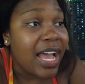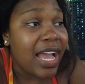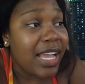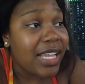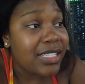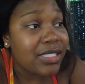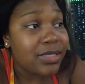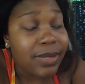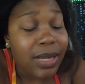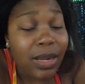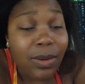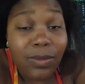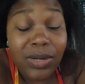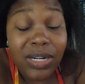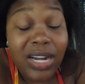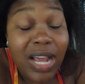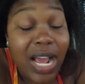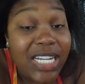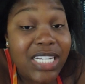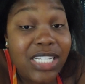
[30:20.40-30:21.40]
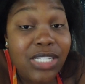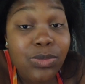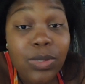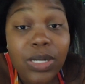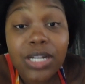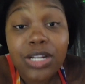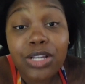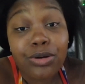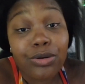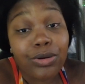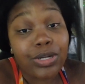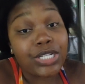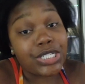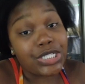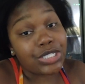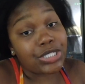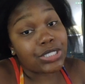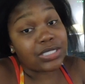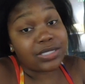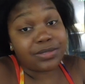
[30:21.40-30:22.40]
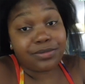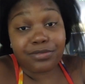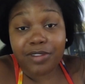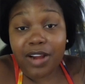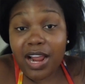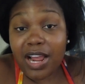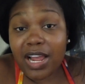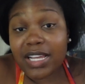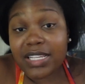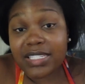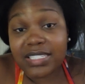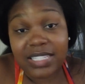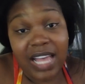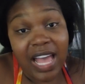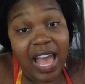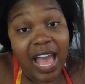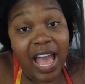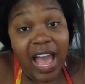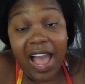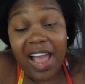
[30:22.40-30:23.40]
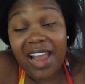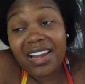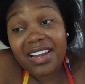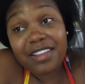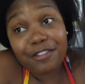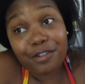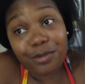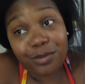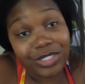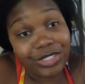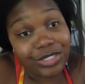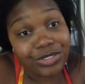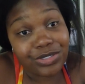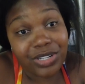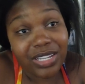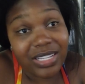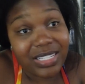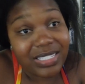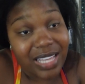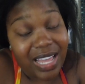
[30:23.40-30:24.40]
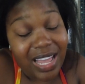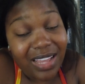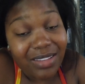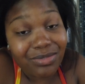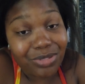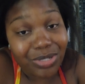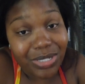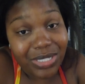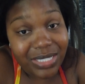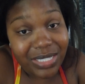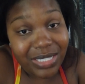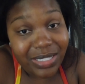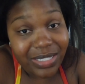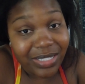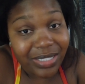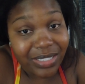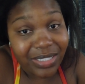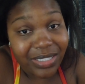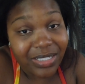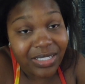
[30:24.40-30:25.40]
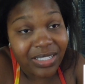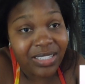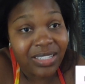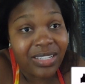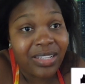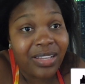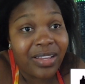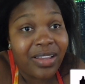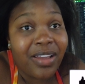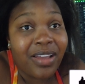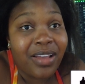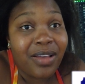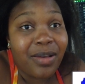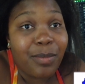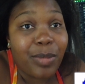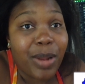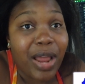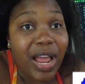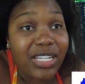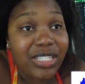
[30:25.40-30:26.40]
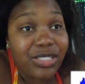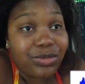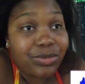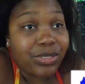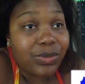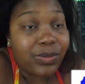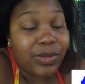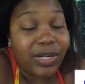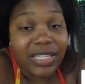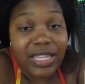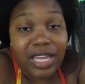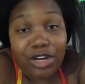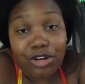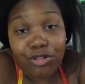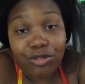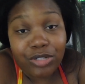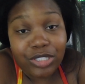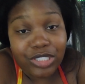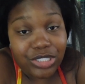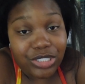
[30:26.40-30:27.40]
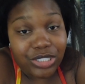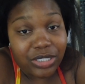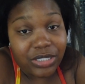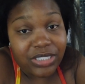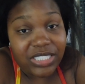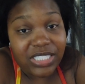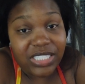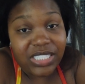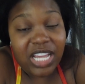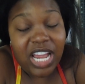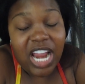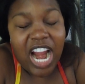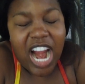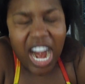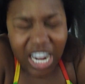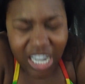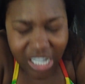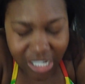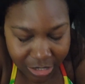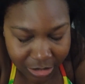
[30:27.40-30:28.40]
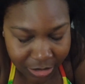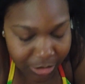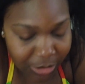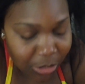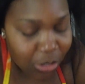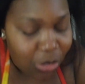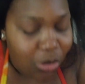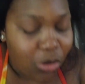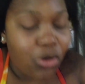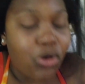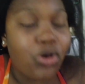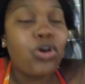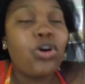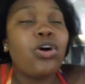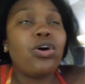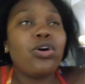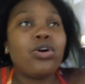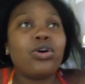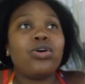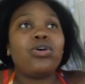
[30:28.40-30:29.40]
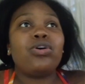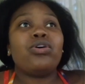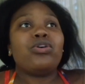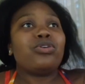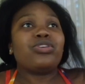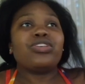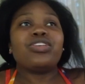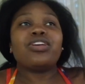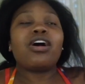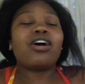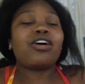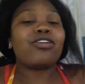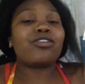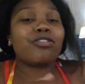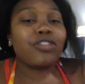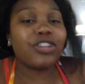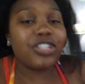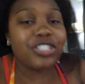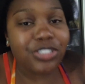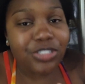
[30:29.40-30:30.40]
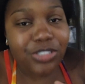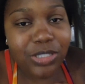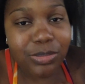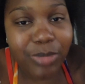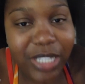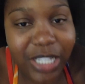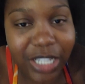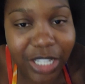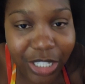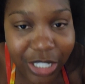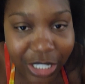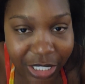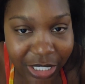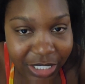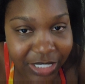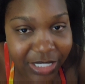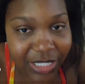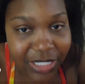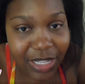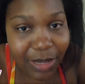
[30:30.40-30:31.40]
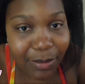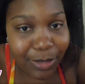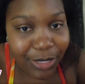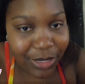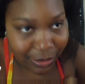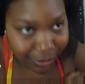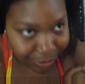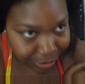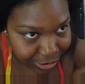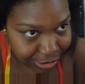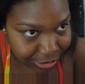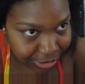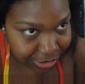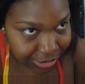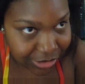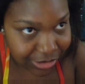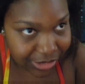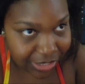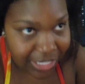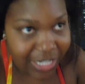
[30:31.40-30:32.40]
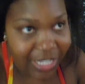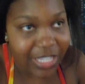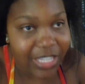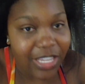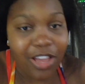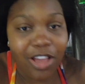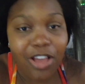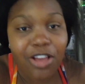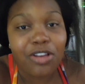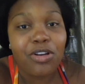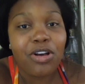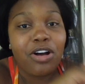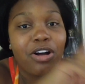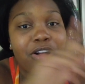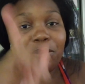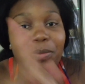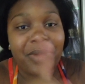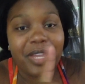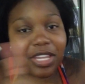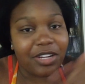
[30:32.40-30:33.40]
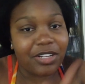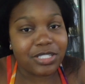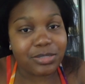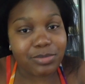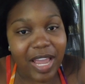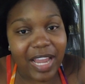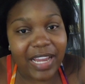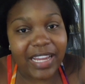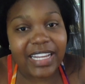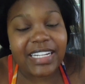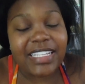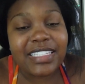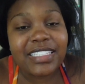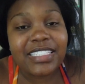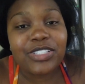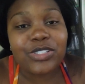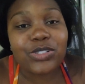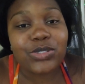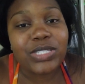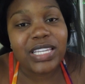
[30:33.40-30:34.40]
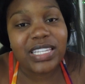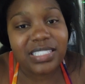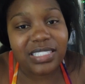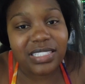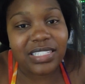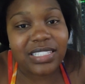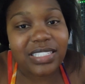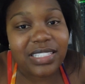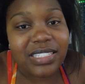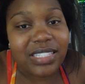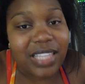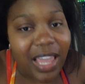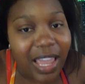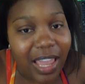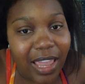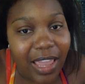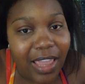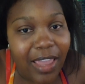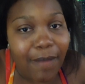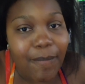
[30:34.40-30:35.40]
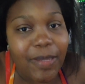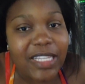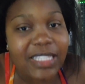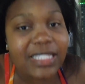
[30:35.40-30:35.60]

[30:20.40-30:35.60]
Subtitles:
That's what I wanted. I just wanted a cruncher, some fries. I didn't even want the drink because I have drinks here, but I just really wanted that cruncher. Just, oh, y'all, crunch has been good since I've been living here. Like, all the way years back, and it still tastes the same.